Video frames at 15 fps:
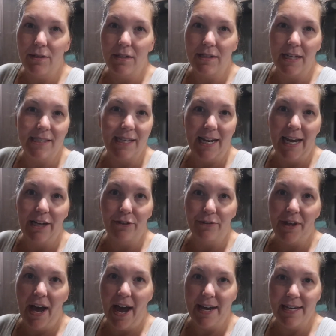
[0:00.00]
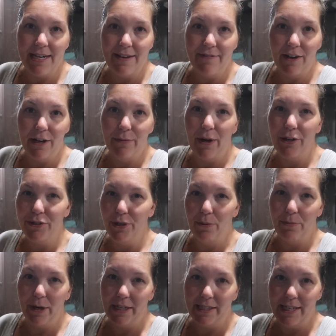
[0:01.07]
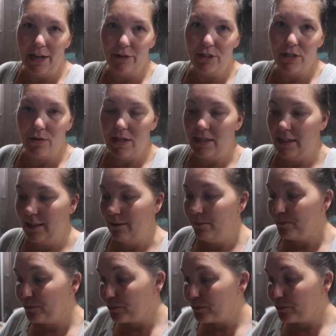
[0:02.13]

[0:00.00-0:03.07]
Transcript: doesn't handle the high heat very well, so it breaks down too easily.